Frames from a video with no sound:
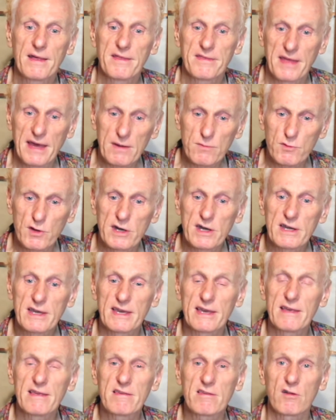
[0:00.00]
That work
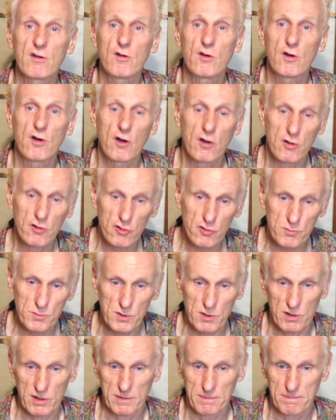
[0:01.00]
is
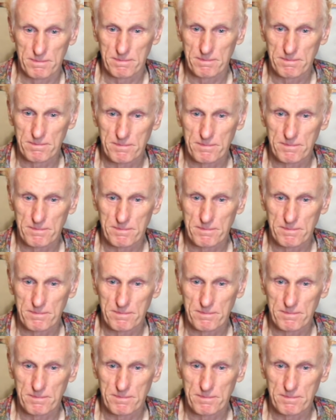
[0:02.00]
Ormulum,